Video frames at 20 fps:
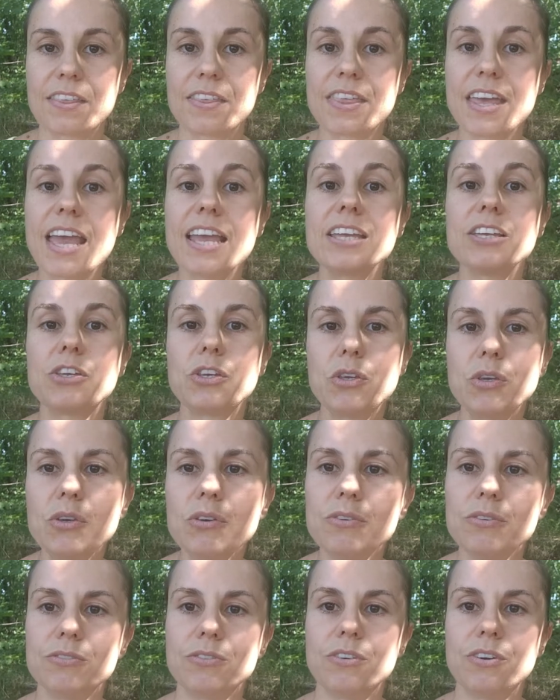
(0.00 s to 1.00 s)
Thank
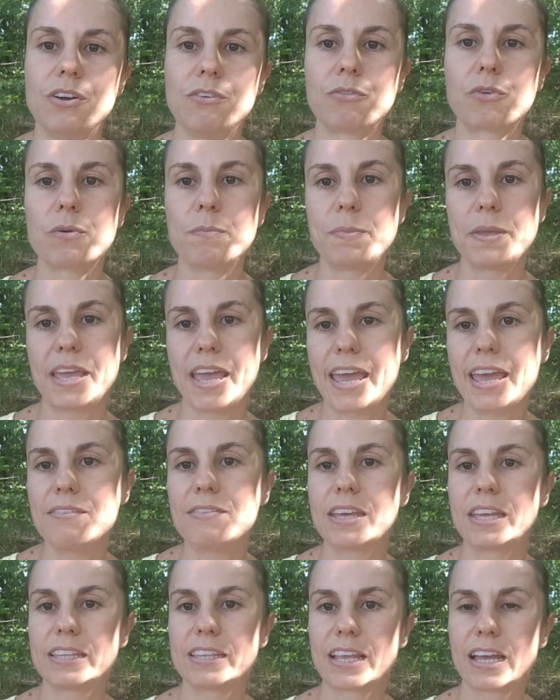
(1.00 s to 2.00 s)
you for
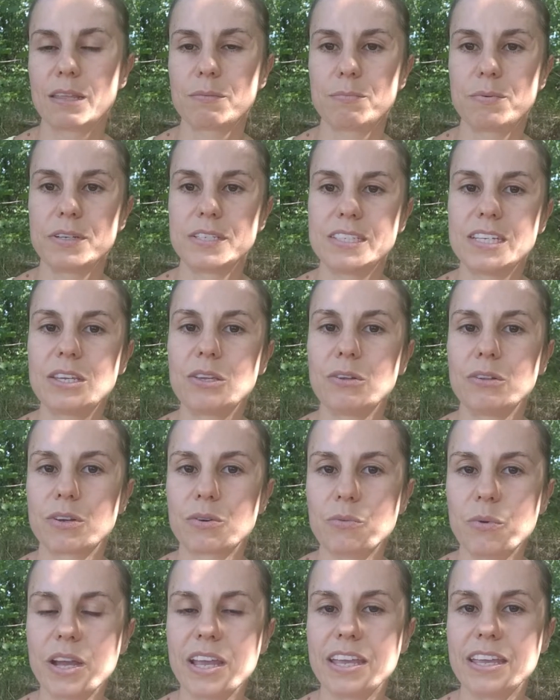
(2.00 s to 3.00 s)
behaving in that
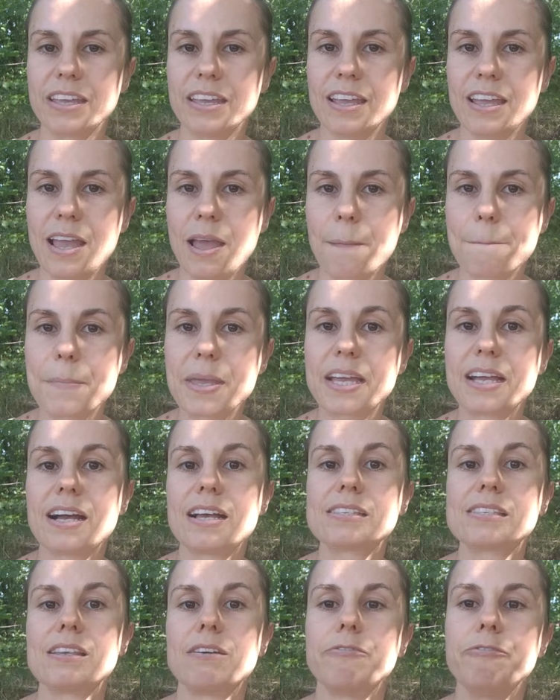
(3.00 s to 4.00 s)
particular way.
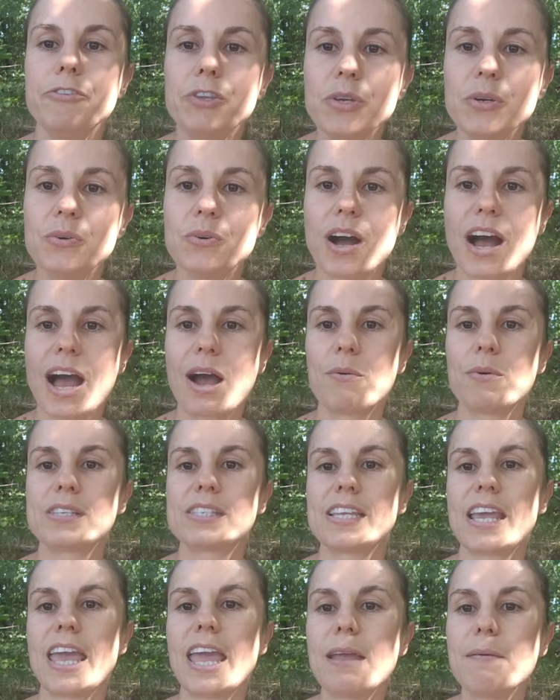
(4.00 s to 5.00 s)
Because of you, I
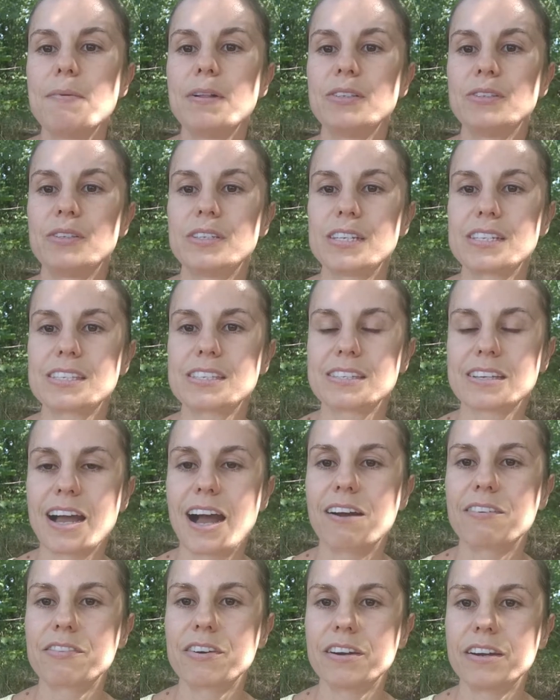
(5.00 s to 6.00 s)
was able to
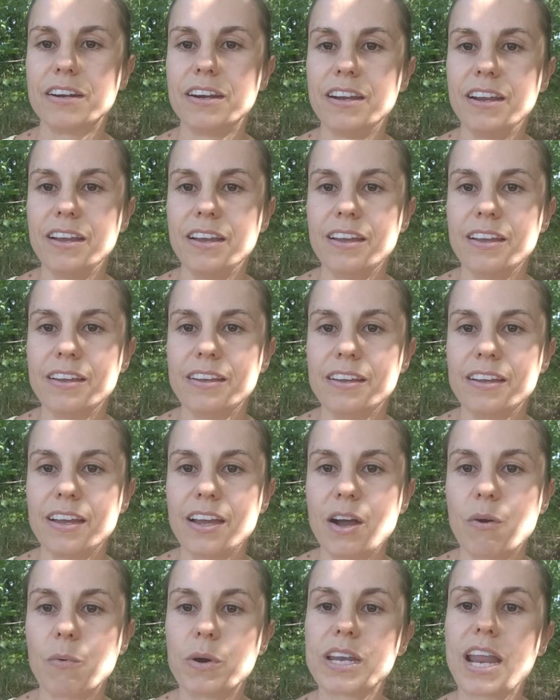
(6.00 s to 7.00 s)
discover
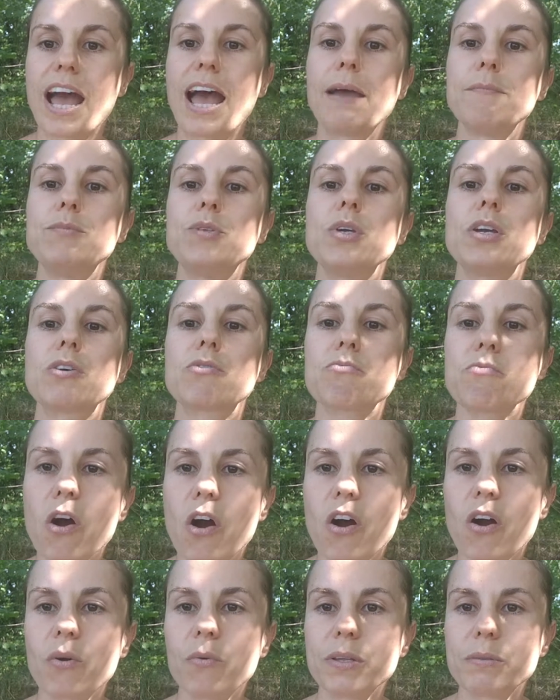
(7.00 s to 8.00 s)
what I'm doing
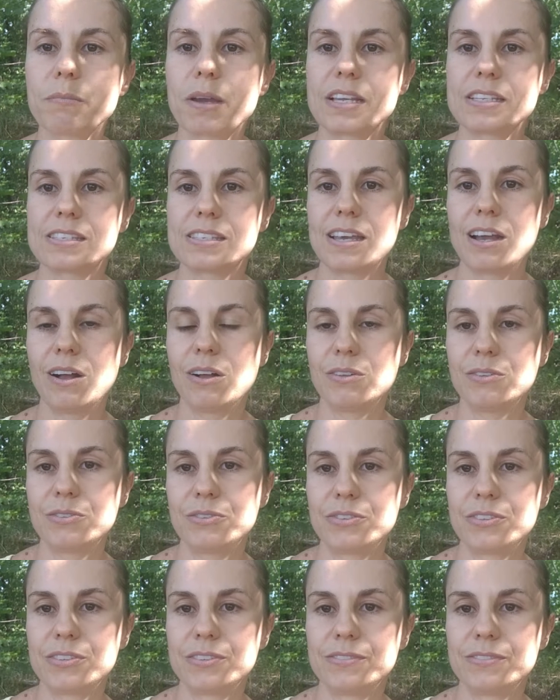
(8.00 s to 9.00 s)
wrong with myself.
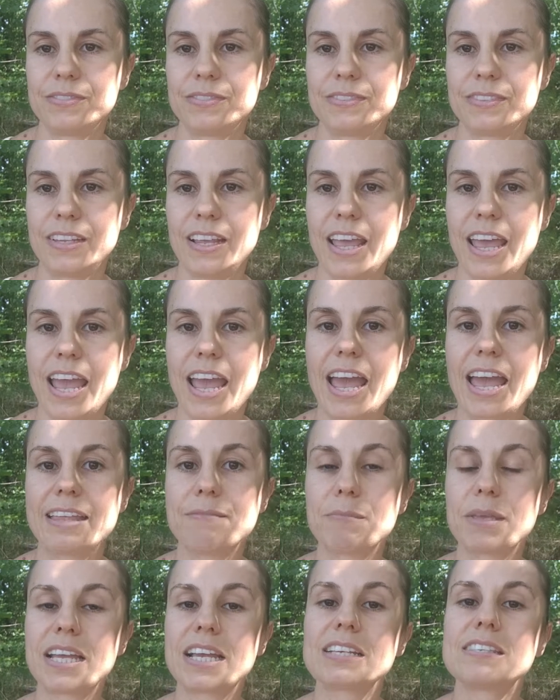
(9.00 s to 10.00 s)

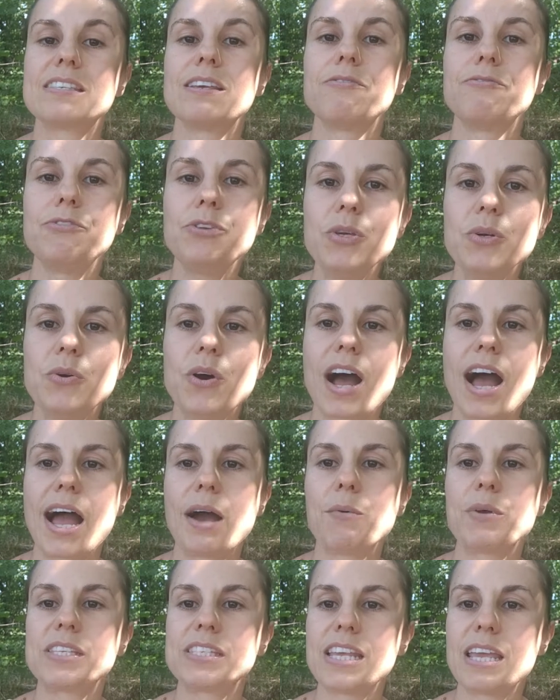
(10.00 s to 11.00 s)
And because of you,
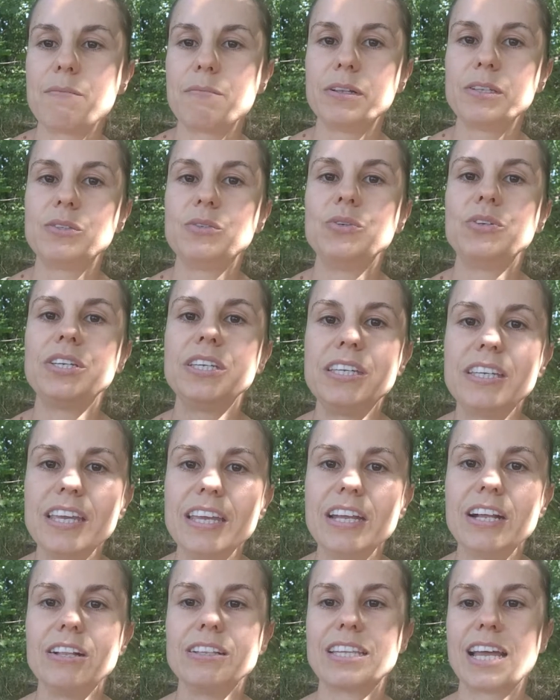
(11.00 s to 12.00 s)
I was able to
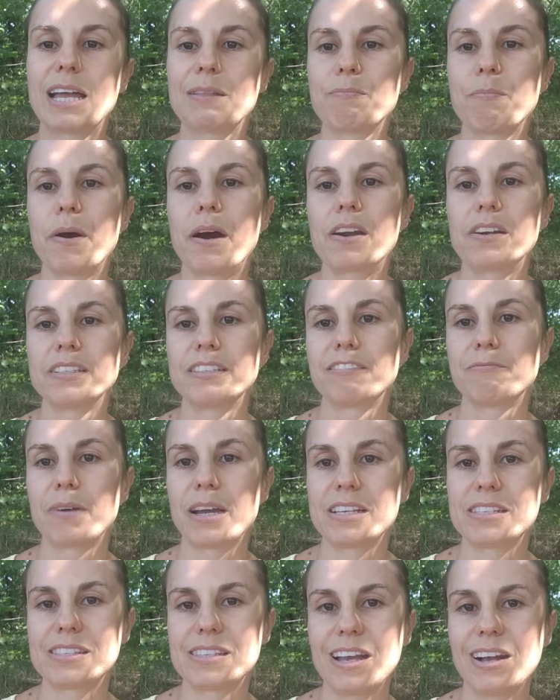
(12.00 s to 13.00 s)
heal that part of
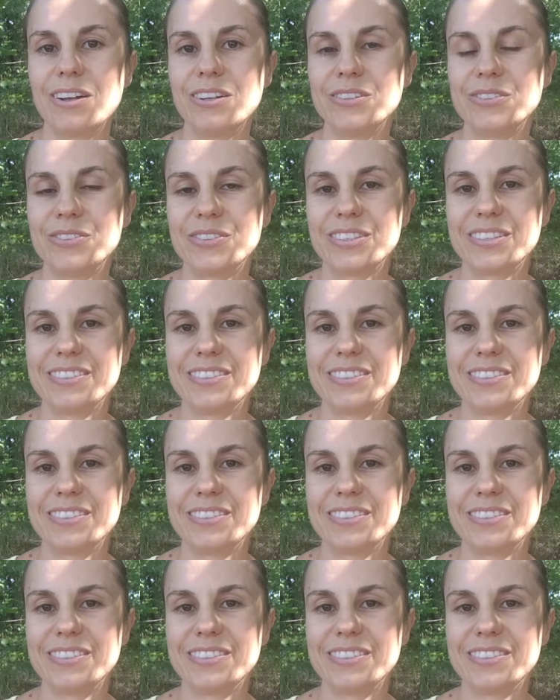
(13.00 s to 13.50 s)
myself.